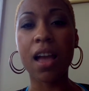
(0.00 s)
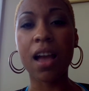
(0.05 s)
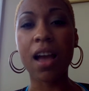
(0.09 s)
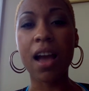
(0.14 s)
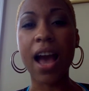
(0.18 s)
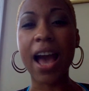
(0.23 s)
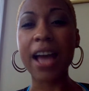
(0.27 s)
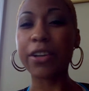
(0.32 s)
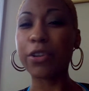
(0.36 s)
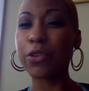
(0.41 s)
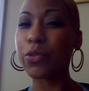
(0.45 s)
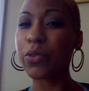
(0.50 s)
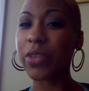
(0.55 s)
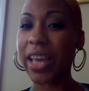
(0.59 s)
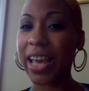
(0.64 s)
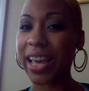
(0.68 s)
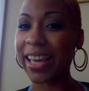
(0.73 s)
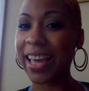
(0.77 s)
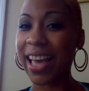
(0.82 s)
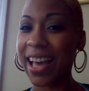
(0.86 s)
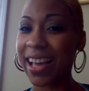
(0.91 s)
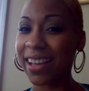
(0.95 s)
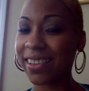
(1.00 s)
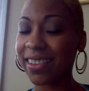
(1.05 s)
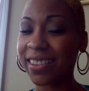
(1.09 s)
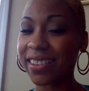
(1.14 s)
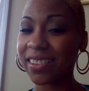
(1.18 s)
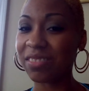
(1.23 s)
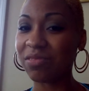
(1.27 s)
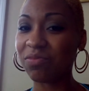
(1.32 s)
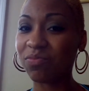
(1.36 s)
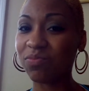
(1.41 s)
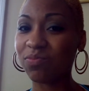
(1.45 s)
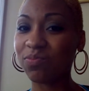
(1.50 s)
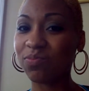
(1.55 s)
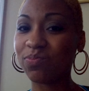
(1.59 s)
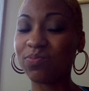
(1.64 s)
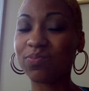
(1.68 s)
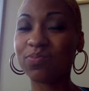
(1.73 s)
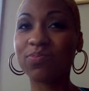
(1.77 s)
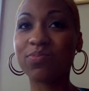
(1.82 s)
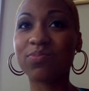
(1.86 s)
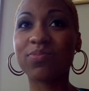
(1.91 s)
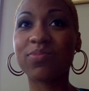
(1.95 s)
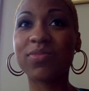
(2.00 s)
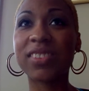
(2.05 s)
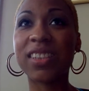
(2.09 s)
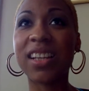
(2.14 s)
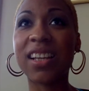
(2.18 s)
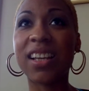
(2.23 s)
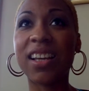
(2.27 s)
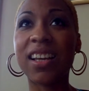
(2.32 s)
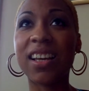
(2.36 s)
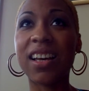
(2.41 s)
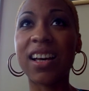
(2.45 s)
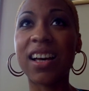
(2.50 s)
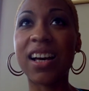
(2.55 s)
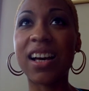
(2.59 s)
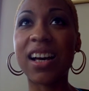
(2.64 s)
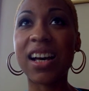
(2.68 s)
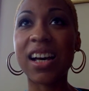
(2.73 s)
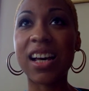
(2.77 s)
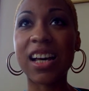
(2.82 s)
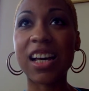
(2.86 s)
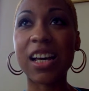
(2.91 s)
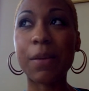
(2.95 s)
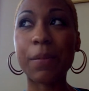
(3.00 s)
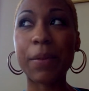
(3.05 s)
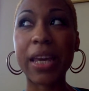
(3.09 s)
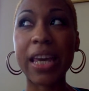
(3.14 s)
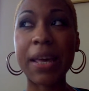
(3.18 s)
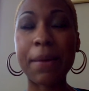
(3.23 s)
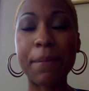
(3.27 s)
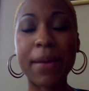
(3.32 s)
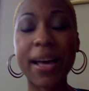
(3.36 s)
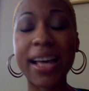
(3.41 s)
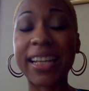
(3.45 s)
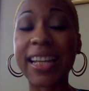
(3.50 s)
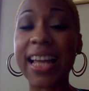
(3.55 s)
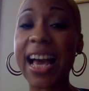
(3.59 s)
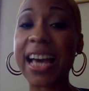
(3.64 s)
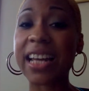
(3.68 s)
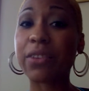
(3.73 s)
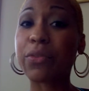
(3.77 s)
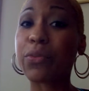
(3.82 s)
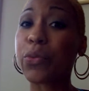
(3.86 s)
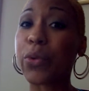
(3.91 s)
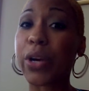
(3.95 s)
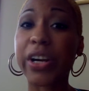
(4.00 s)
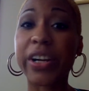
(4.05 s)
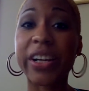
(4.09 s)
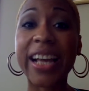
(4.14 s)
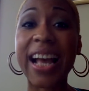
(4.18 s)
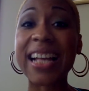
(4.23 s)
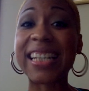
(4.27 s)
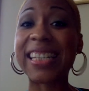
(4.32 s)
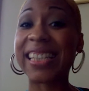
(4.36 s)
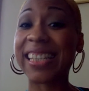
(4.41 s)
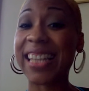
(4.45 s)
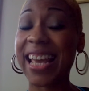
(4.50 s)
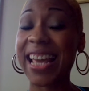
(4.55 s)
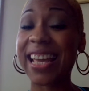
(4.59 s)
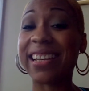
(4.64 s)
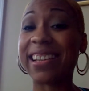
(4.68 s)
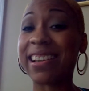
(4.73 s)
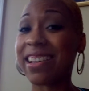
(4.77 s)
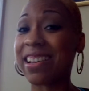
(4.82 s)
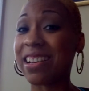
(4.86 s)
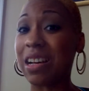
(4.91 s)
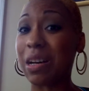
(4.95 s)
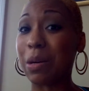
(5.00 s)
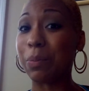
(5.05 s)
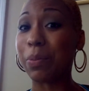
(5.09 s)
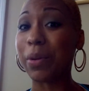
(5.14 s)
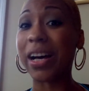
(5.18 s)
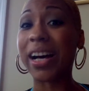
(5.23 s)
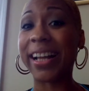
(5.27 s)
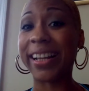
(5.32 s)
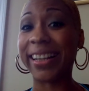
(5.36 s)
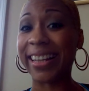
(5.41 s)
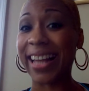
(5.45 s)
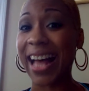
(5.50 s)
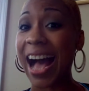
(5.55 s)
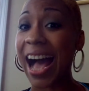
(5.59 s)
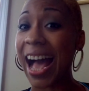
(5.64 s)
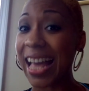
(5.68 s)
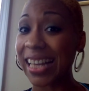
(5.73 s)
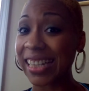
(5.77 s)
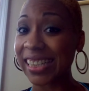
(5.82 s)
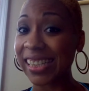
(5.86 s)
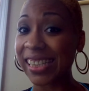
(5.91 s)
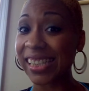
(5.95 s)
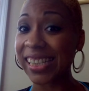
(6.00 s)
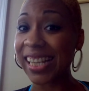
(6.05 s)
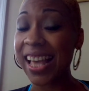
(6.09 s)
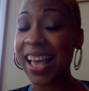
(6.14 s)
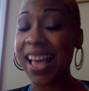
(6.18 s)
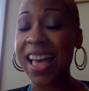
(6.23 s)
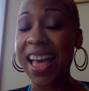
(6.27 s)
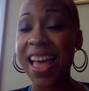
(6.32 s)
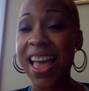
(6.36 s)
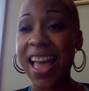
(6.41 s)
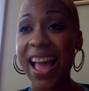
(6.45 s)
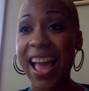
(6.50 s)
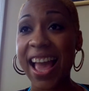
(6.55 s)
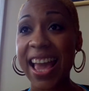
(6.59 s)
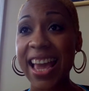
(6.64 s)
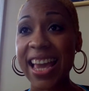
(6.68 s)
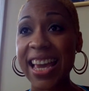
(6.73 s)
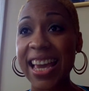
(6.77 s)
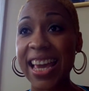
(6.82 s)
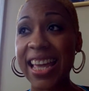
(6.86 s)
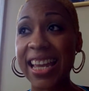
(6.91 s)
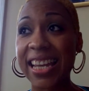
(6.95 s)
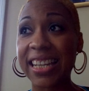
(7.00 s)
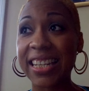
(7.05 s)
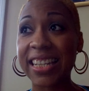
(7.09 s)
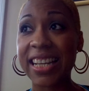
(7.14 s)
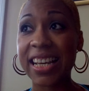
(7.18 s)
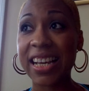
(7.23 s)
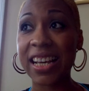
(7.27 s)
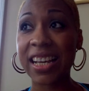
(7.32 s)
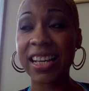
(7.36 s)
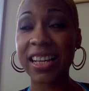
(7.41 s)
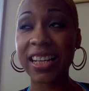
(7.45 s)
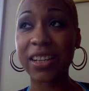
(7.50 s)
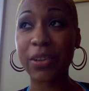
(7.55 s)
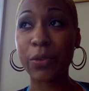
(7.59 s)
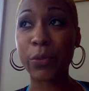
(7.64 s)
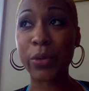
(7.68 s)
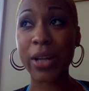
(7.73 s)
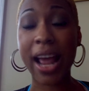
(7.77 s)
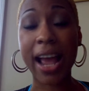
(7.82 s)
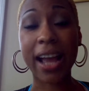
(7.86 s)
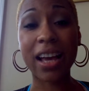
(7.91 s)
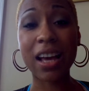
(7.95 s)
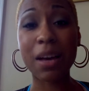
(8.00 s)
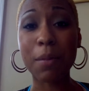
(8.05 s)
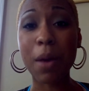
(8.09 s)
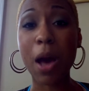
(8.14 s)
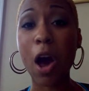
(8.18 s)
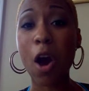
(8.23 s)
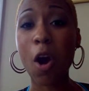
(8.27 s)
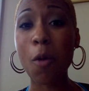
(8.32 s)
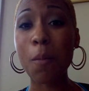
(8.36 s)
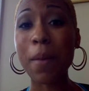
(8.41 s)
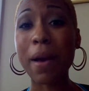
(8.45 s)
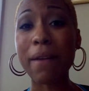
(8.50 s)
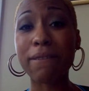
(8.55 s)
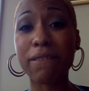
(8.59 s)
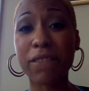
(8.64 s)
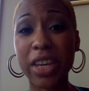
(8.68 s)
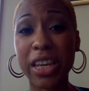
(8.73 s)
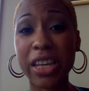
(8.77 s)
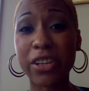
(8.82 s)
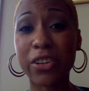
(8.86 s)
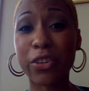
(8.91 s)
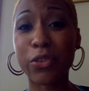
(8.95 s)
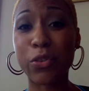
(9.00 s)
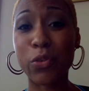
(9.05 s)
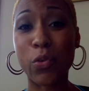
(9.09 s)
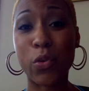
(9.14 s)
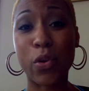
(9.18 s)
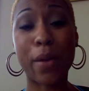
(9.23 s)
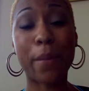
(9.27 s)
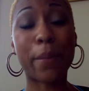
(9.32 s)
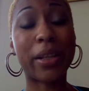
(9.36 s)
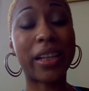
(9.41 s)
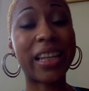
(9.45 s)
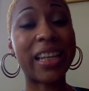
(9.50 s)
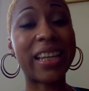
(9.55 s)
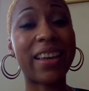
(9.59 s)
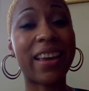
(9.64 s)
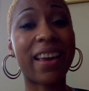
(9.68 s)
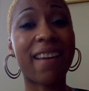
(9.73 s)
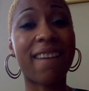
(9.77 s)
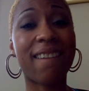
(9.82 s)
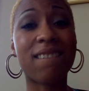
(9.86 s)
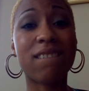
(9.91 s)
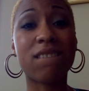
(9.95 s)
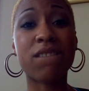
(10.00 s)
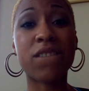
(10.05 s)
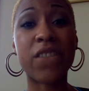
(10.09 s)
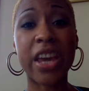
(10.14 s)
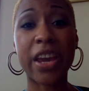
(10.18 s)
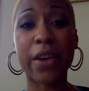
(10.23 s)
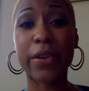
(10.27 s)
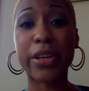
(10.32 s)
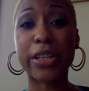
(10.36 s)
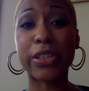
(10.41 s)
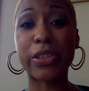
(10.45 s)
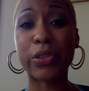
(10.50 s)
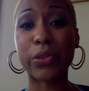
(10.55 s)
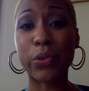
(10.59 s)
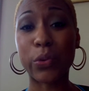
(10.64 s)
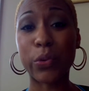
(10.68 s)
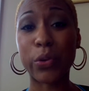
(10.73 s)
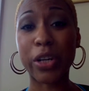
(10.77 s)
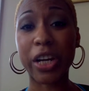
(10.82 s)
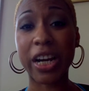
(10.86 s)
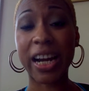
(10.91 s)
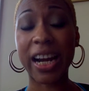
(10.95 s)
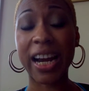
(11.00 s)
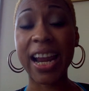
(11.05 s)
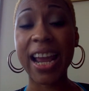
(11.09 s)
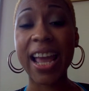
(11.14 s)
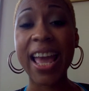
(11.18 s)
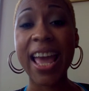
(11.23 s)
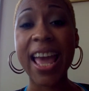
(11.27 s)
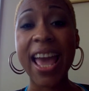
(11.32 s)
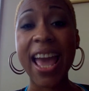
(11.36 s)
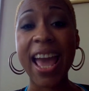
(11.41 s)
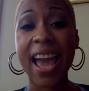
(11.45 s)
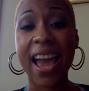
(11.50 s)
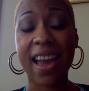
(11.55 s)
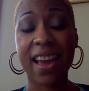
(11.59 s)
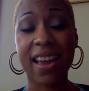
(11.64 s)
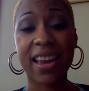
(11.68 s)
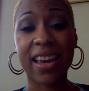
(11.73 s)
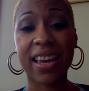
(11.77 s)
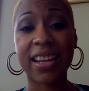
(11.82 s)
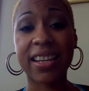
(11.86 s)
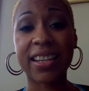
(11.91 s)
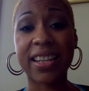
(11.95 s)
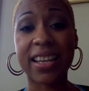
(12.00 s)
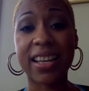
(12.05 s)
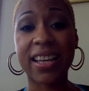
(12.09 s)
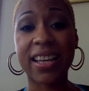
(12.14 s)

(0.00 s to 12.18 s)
I knew that kind of. Um, in my line of work, I stand up a lot. And when I come home, my feet are normally very sore and